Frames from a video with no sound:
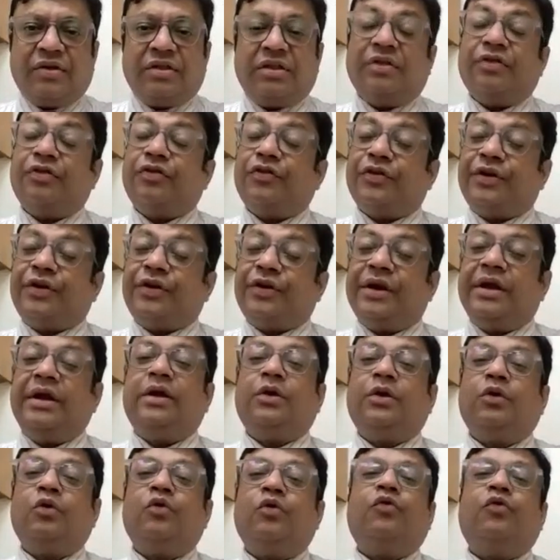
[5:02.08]
within 3
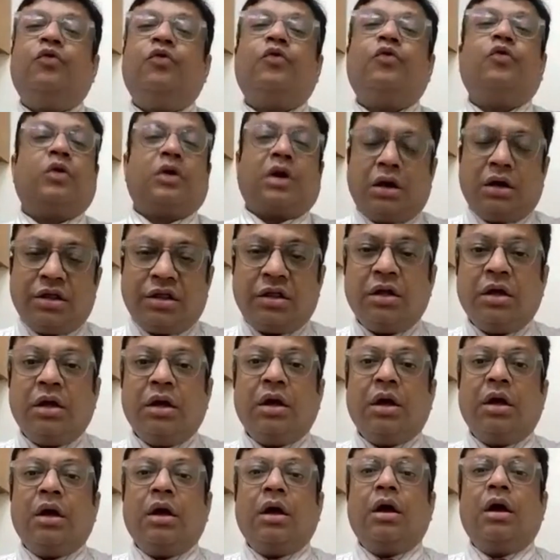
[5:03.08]
to 4 hours
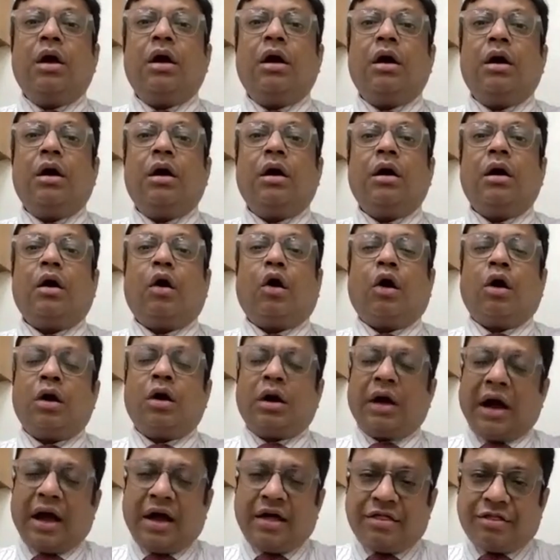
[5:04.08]

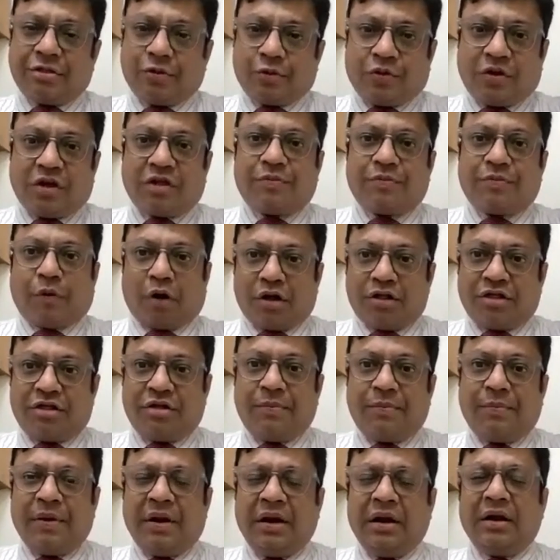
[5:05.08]
or as soon as
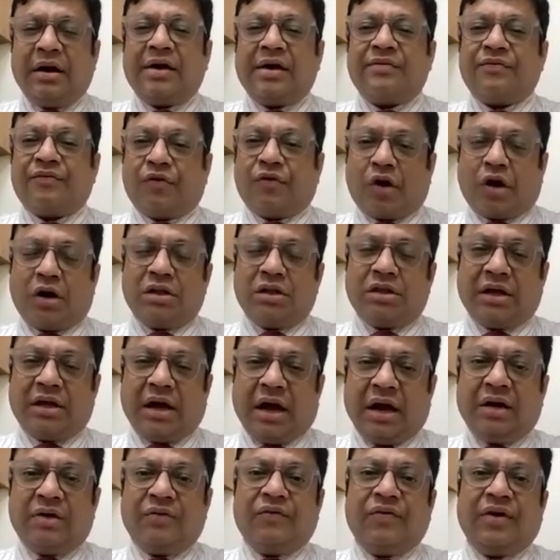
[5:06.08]
possible. And for
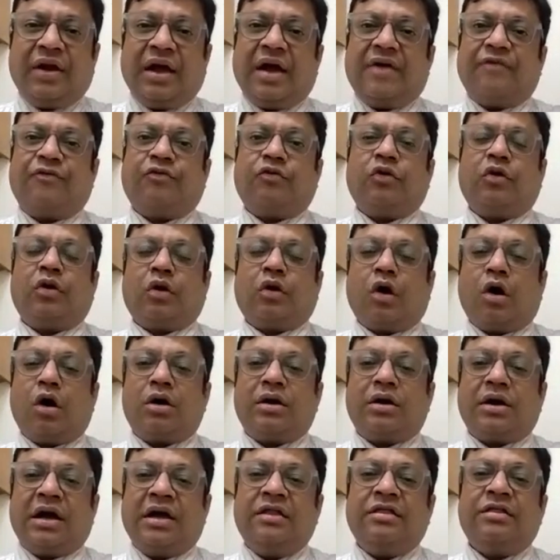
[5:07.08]
that, we have to
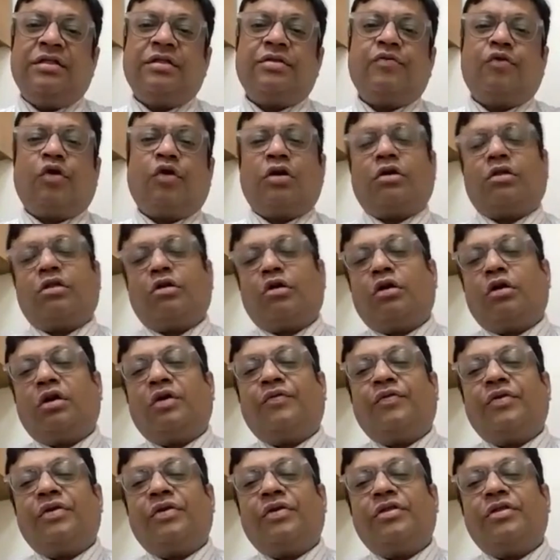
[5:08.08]
recognize what sort
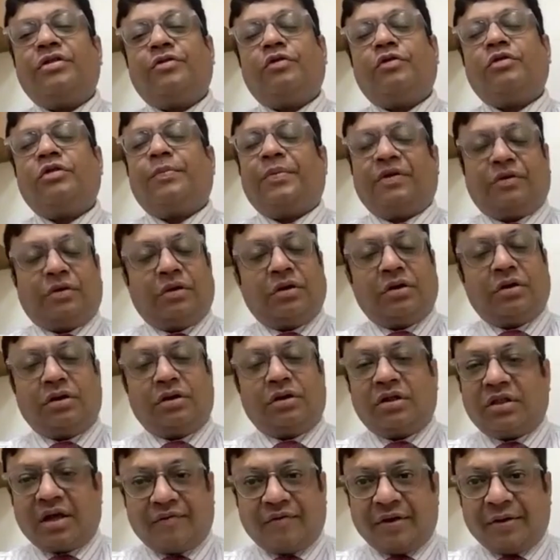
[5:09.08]
of a stroke the patient
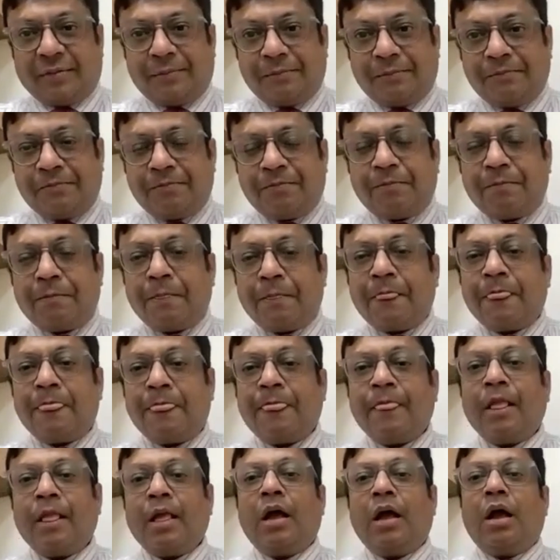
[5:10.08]
is having.
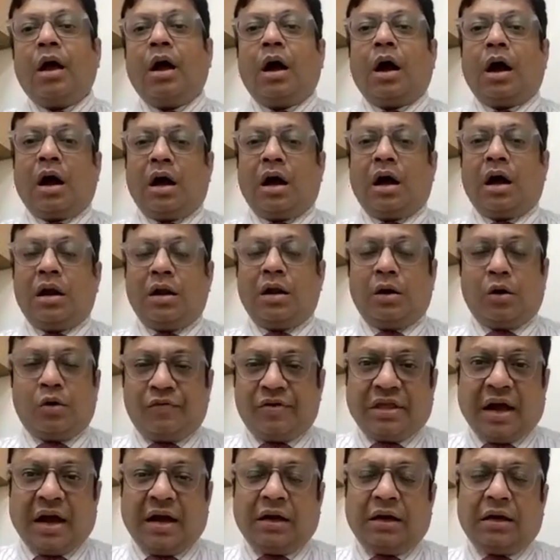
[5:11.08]
Along
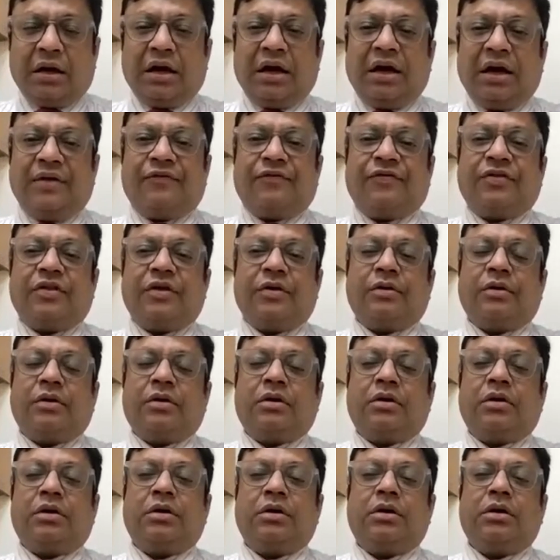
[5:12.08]
with that, if
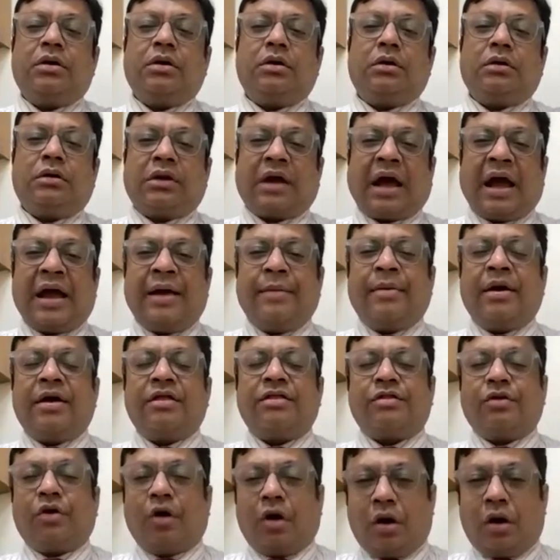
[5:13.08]
the time
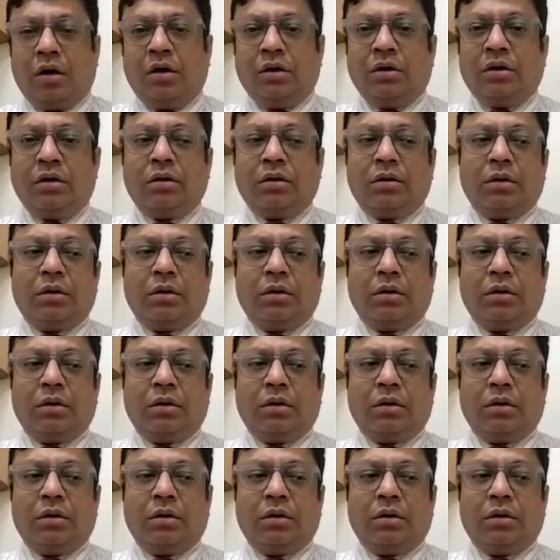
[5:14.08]
has gone